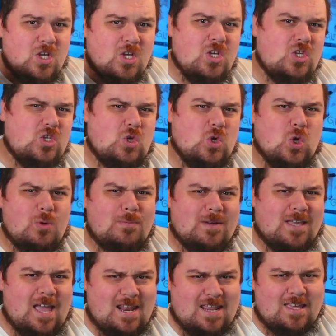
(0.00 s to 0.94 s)
your
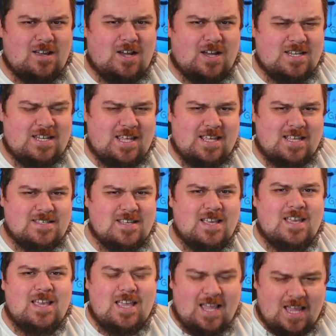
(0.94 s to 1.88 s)
mechanic ideas
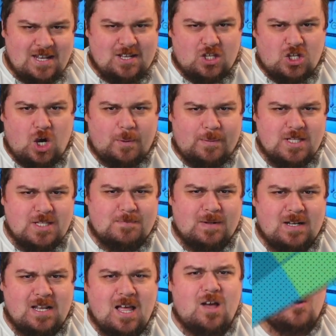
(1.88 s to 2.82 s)
in the comments
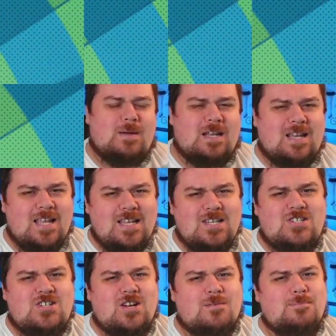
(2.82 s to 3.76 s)
below. But
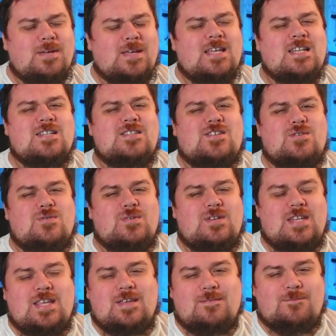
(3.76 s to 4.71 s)
let's jump into
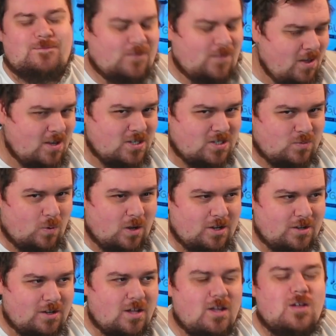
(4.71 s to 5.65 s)
the first
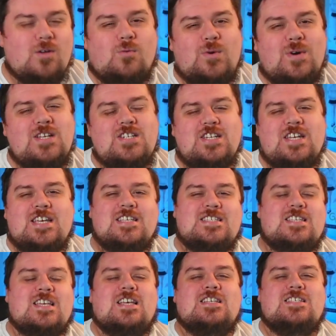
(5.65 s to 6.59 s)
one, which
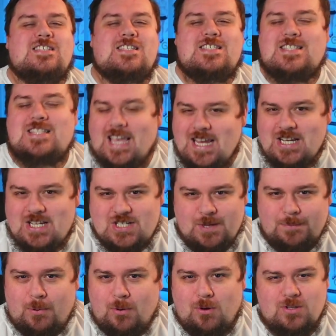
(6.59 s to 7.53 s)
is stage
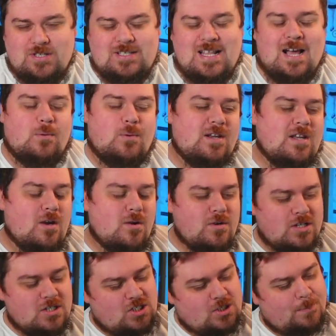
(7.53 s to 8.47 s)
supports. Now, we know
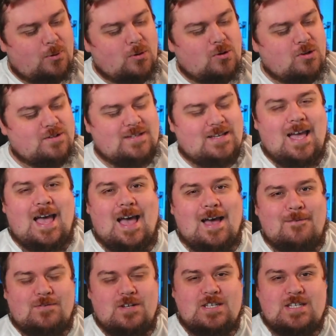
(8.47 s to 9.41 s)
that supports
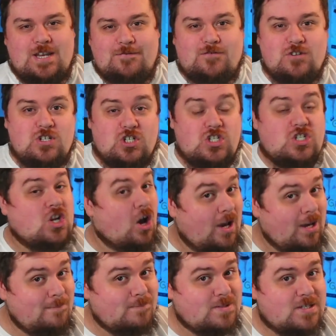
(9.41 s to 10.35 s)
have different
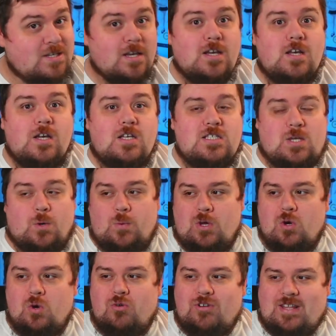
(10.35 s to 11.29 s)
types, so
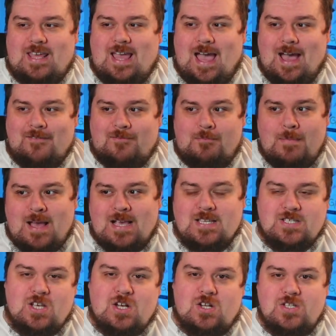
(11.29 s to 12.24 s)
we already have
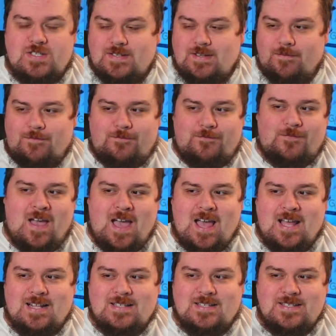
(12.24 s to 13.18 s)
mascots,
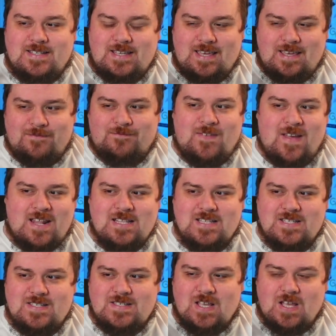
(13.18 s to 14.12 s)
fans,
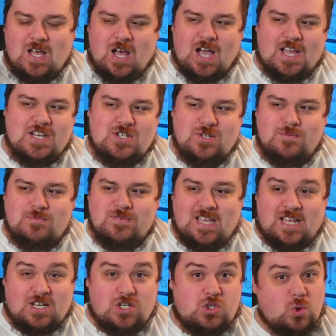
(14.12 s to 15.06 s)
events, items,
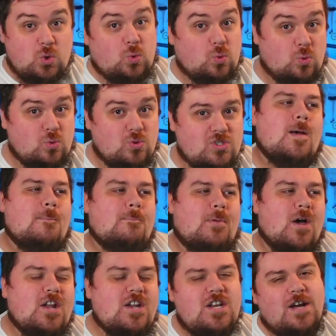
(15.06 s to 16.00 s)
and tools.
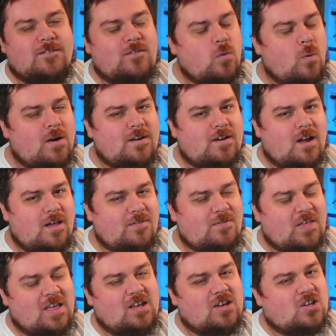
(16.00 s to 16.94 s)
But another one that I
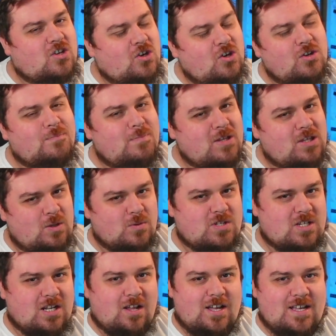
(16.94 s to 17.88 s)
think could be
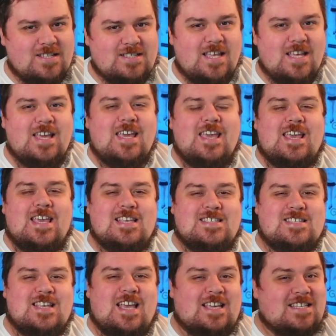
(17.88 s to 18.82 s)
utilized
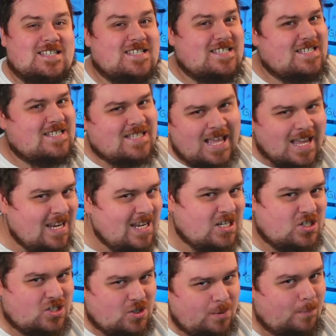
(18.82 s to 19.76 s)
is a
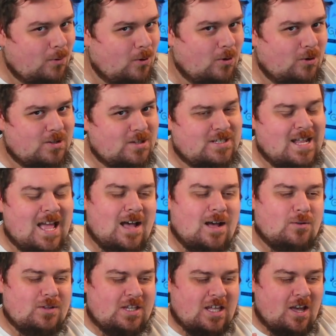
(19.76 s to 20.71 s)
stage support.
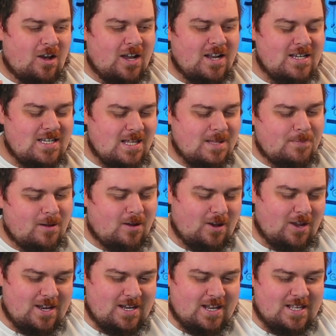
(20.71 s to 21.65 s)
Now, the idea
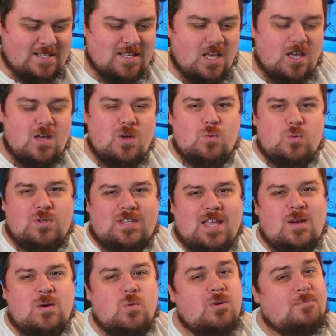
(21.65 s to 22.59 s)
behind this would
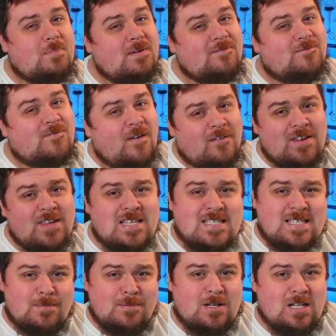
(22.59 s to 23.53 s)
that it would be very
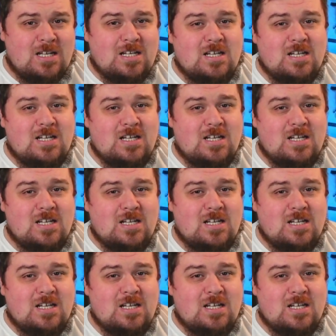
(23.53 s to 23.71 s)
similar